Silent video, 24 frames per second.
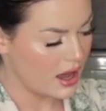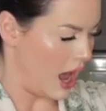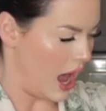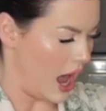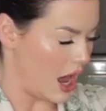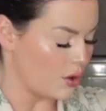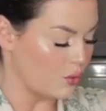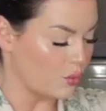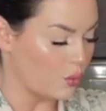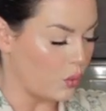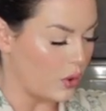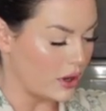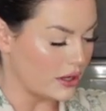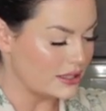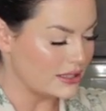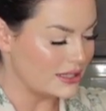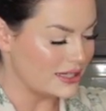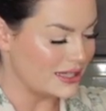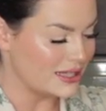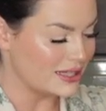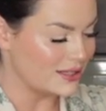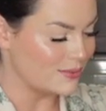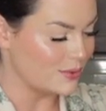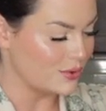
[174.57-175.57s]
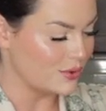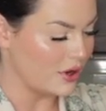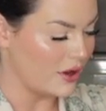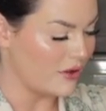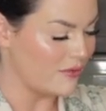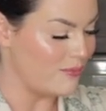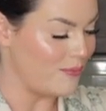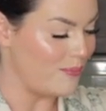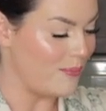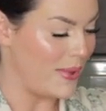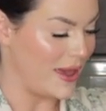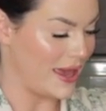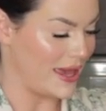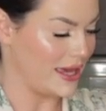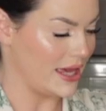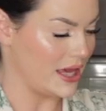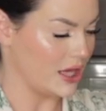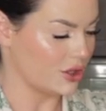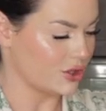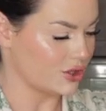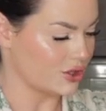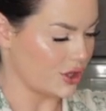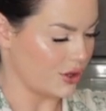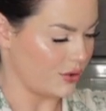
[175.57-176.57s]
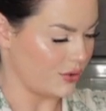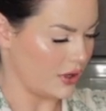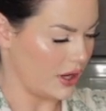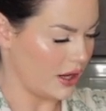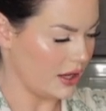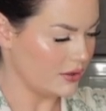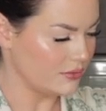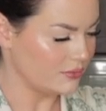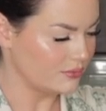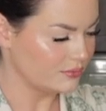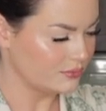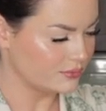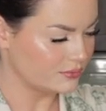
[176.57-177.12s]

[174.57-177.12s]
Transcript: and 1 teaspoon of baking soda,